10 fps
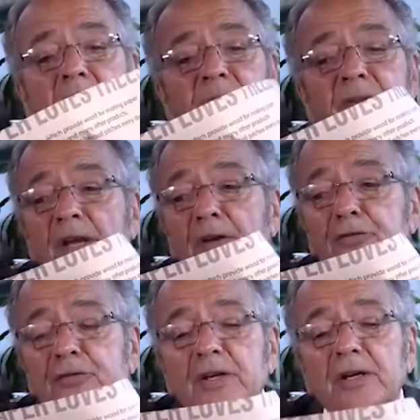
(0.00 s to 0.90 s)

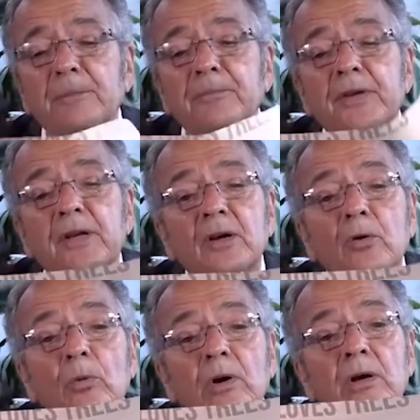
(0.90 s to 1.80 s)

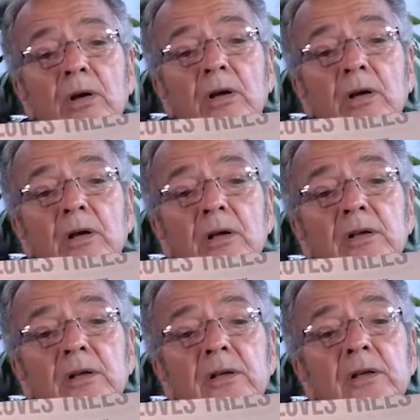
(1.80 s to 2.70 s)

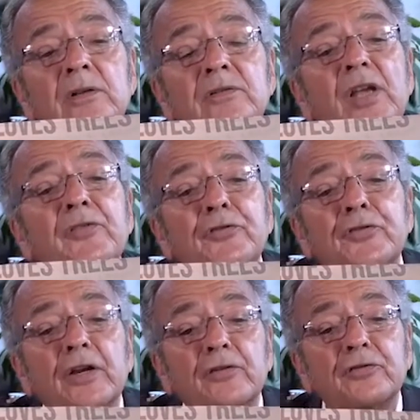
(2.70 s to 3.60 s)

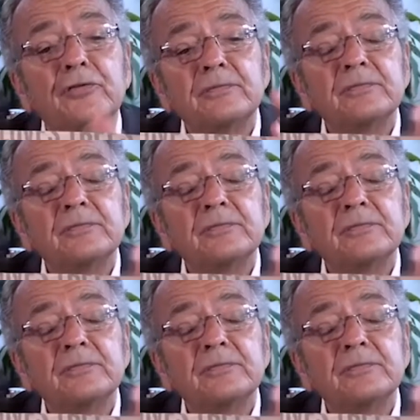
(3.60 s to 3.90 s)
10/6,